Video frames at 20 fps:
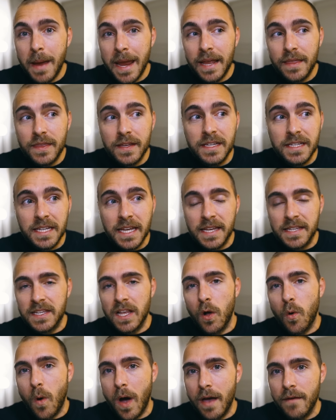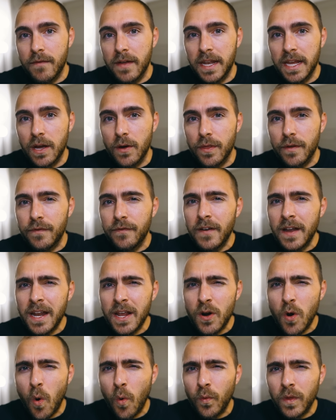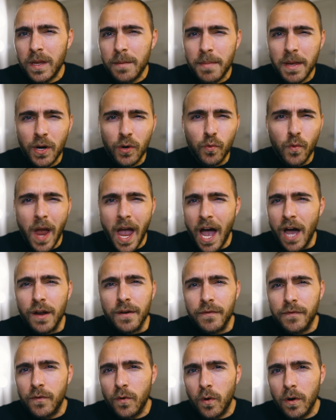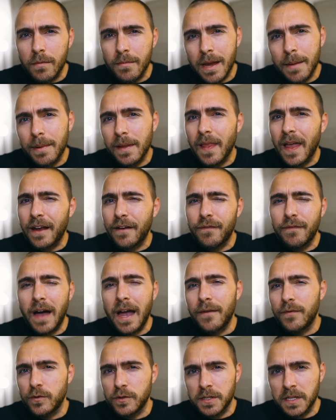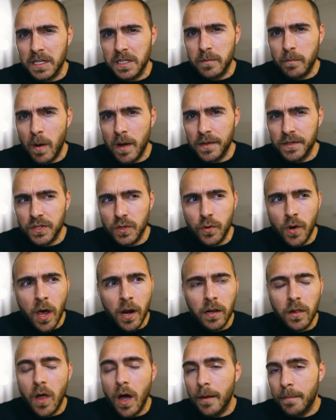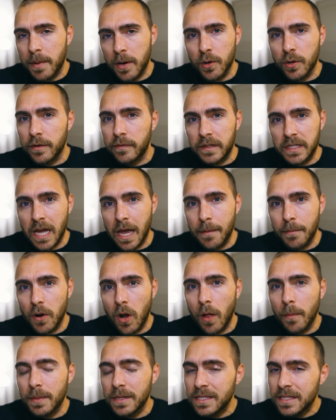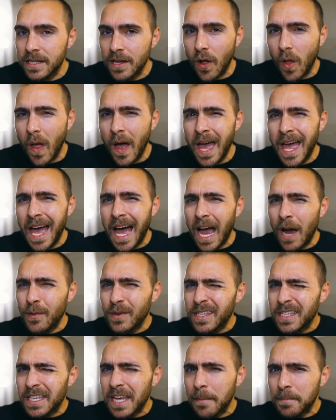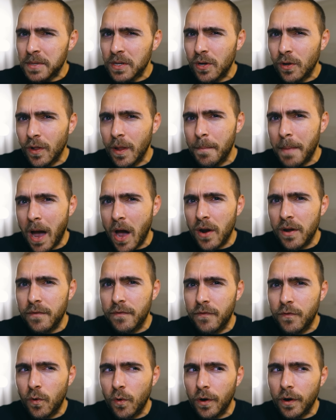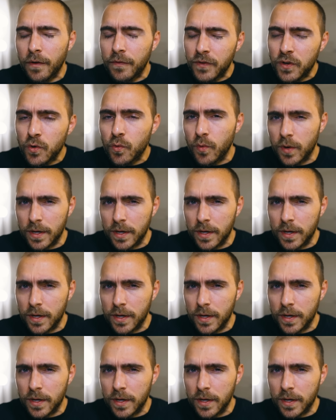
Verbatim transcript: made the TSLY video, the fund had only been around for maybe like 5 or 6 months, so not a long period of time at all, but still, I was skeptical about it for a few